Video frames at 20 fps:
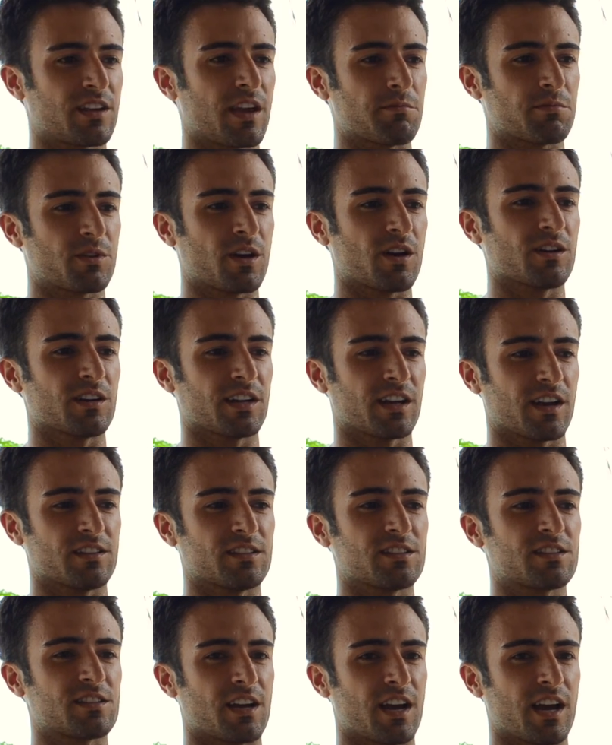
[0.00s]
kept coding
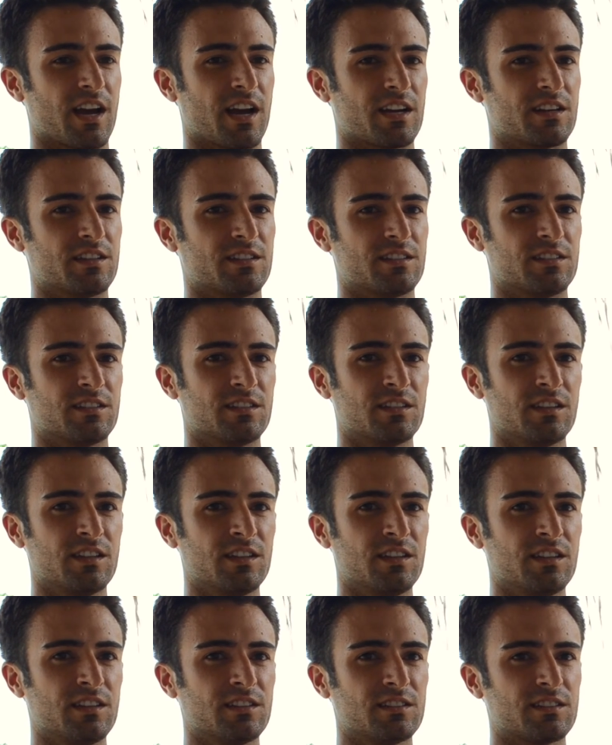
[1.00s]
on the side and
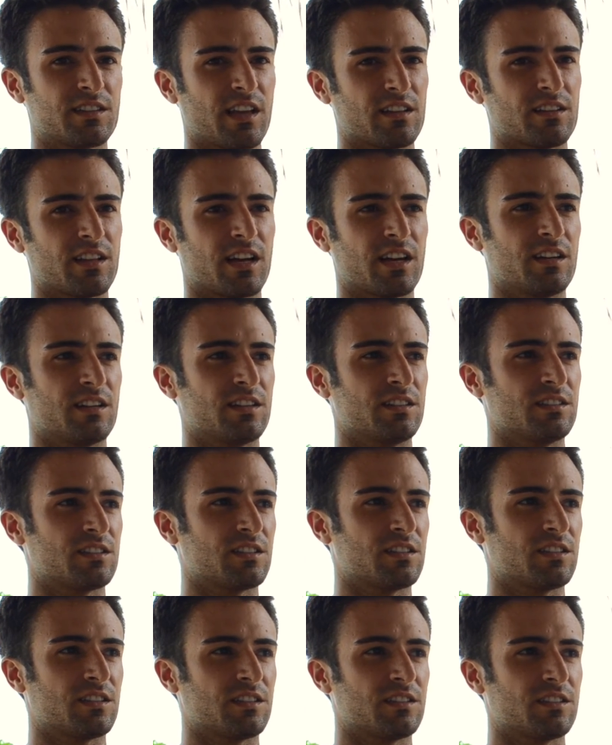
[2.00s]
that led
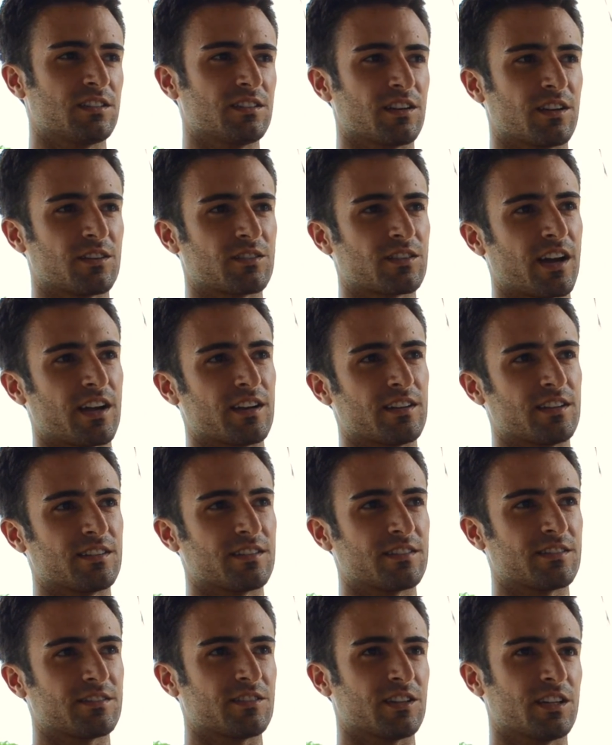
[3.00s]
into you know kind
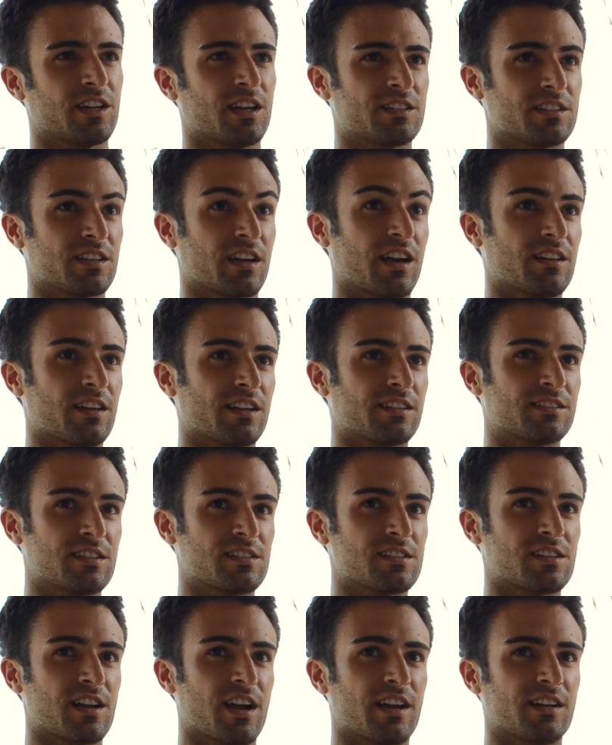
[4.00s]
of realizing I like
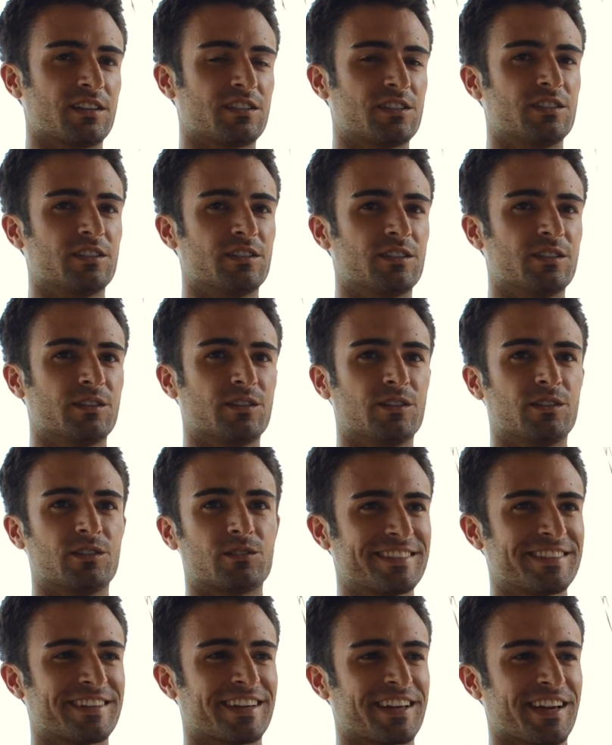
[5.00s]
design
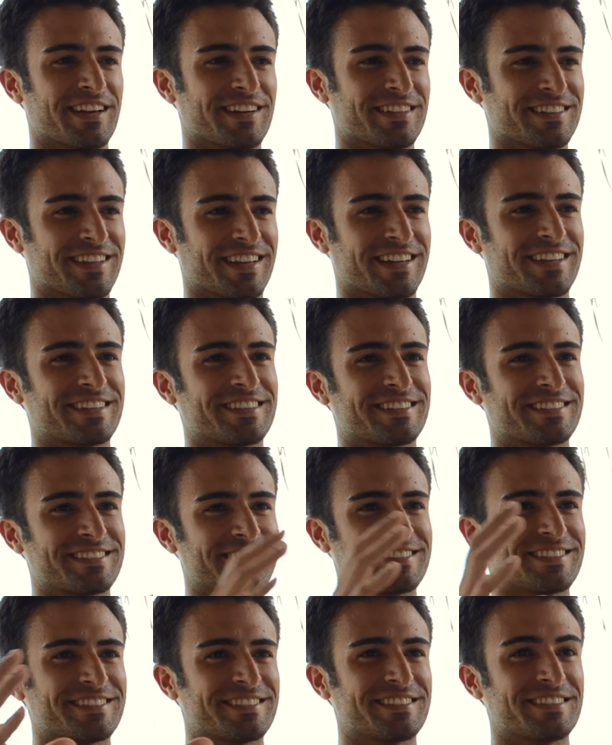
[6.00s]
too. I kind of like
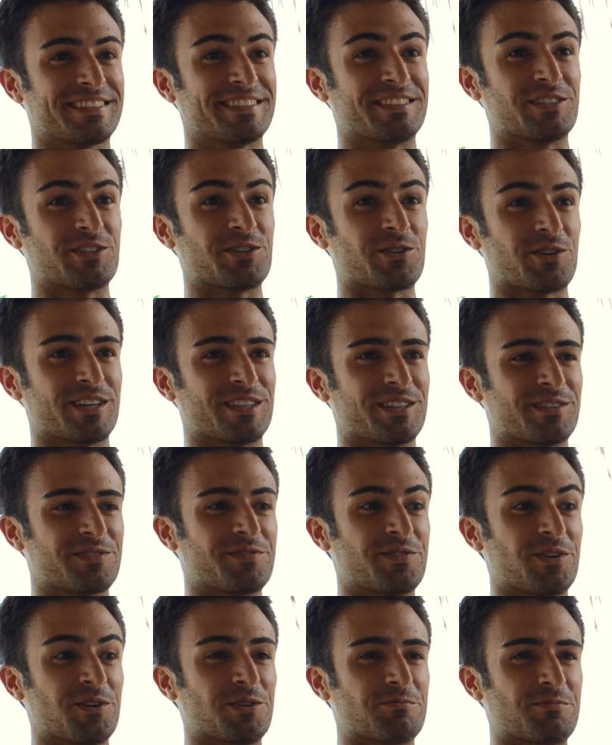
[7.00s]
enjoy the
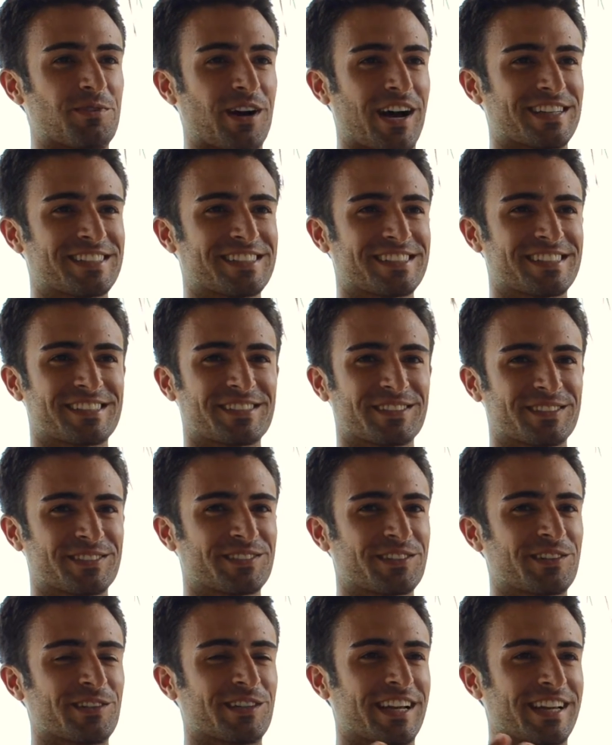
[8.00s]
full process of
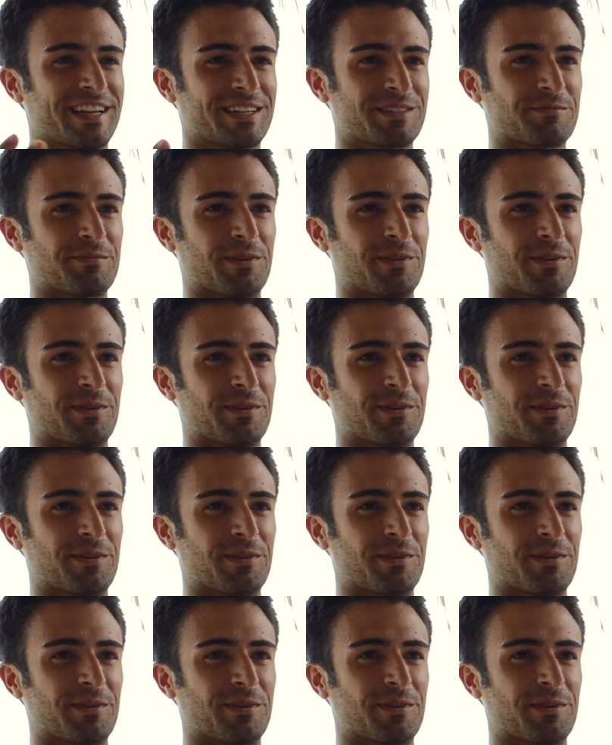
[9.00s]
creating